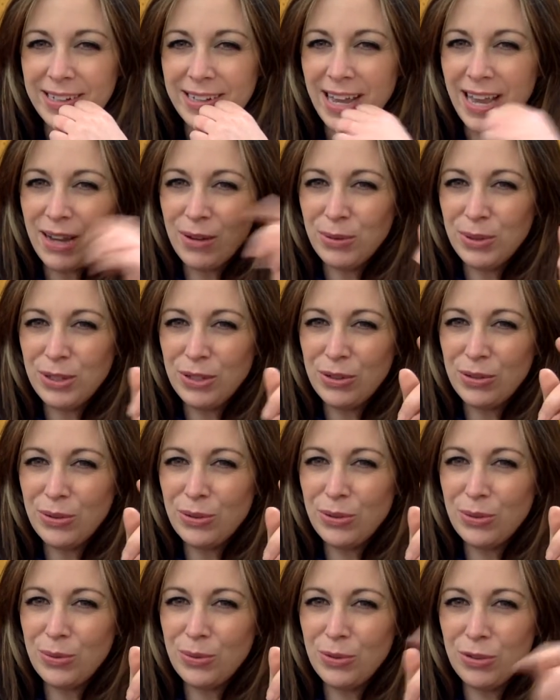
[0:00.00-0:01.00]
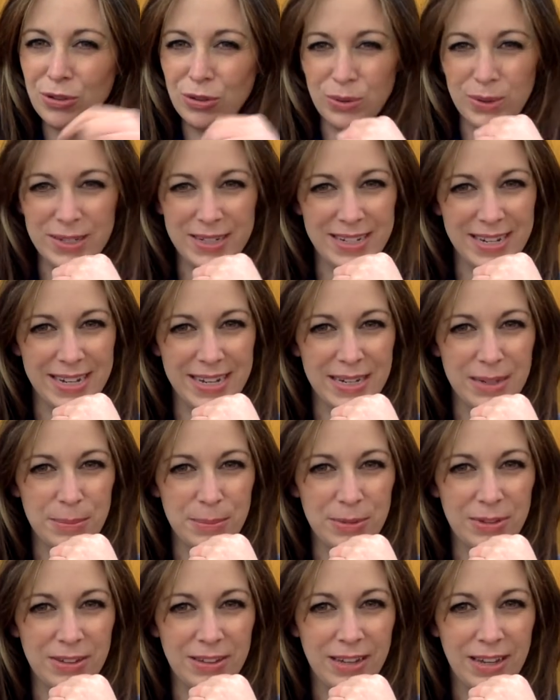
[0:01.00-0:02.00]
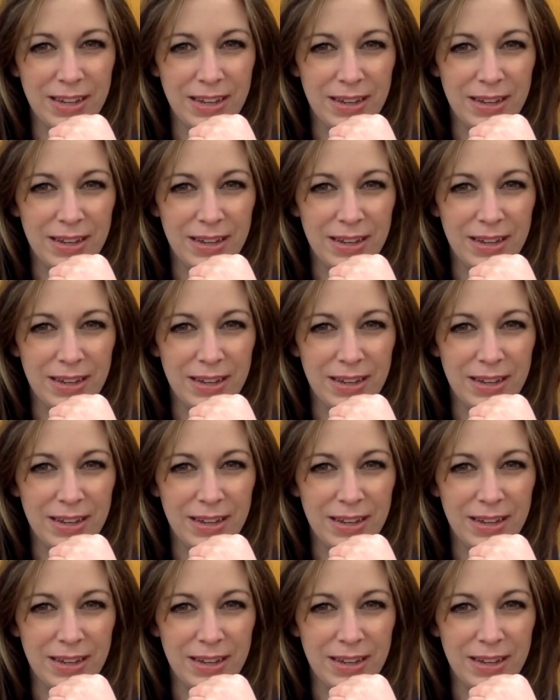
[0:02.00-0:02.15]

how we do the story times?